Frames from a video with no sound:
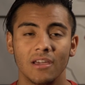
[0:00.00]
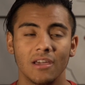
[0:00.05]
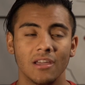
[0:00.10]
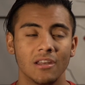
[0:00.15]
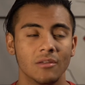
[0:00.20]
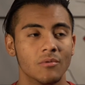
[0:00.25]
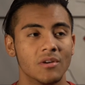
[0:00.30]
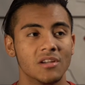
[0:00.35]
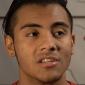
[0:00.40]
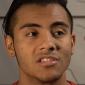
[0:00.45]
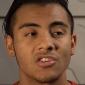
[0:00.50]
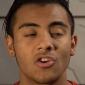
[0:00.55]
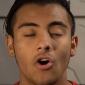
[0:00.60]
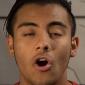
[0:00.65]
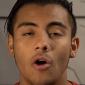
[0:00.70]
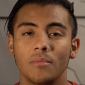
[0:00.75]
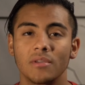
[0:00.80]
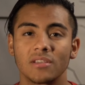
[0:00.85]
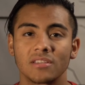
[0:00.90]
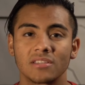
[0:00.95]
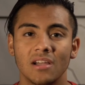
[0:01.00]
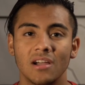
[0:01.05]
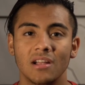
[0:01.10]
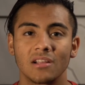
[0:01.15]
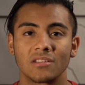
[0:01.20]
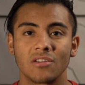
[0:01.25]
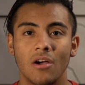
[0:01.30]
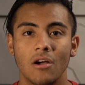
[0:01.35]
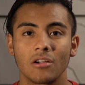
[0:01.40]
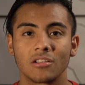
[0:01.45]
Anyway, she called me aside
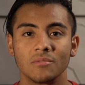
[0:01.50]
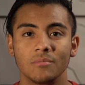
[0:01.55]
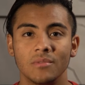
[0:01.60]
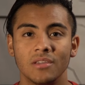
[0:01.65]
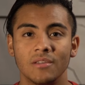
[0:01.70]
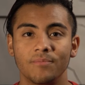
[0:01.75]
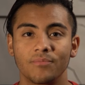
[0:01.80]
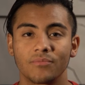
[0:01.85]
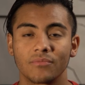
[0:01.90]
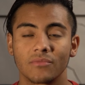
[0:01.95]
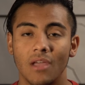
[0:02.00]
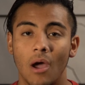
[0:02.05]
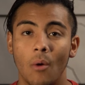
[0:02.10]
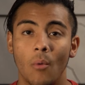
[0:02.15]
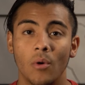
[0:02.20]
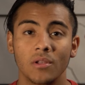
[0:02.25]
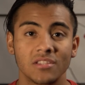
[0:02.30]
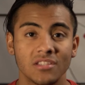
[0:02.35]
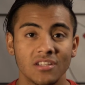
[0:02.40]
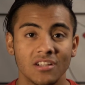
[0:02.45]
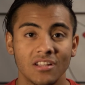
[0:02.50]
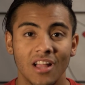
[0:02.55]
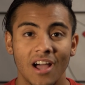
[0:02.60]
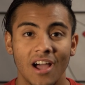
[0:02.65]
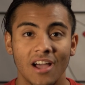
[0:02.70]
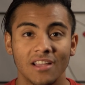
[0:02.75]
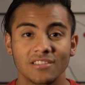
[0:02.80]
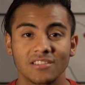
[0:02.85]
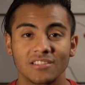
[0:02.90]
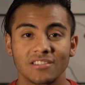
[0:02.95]
and talked to me. I went to the
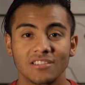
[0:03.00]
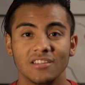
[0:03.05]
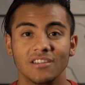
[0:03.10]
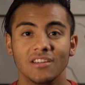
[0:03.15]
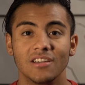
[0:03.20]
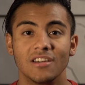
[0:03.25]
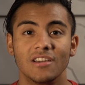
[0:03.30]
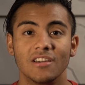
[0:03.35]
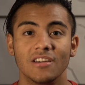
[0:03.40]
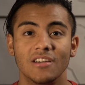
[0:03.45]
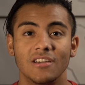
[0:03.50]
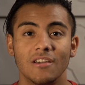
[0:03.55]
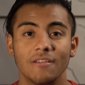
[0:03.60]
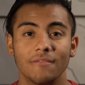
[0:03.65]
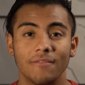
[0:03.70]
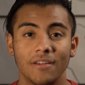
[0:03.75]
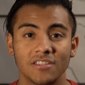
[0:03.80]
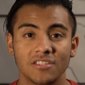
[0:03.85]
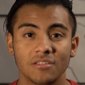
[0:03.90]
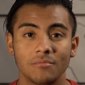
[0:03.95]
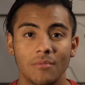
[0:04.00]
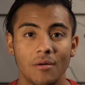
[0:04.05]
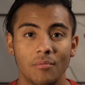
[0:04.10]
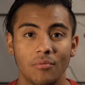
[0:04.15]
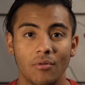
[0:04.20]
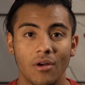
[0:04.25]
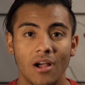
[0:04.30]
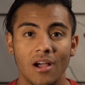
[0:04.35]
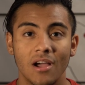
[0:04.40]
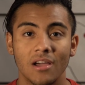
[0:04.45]
class, faced up my
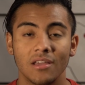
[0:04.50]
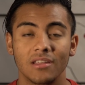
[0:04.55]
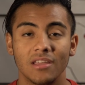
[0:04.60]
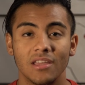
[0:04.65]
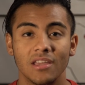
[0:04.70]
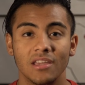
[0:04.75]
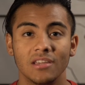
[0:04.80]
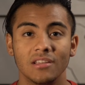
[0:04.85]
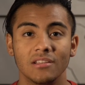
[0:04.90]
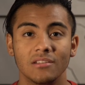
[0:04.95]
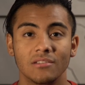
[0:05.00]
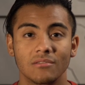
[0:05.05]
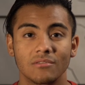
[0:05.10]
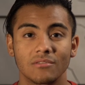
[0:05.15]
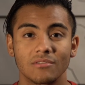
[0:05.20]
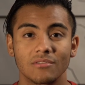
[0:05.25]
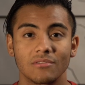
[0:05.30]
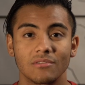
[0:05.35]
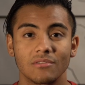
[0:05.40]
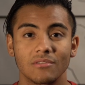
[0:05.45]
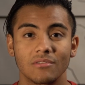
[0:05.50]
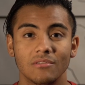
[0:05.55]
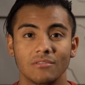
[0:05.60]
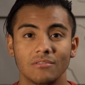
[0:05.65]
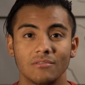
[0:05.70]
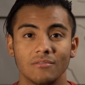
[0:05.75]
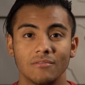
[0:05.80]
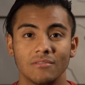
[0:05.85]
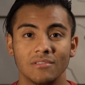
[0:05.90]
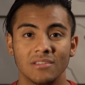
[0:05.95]
pride, and
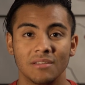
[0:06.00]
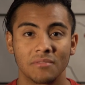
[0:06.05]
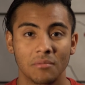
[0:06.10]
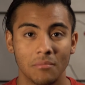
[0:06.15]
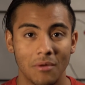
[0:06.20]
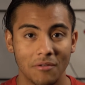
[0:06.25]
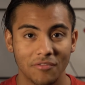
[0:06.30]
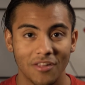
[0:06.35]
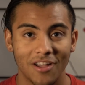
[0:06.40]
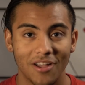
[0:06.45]
zipped up my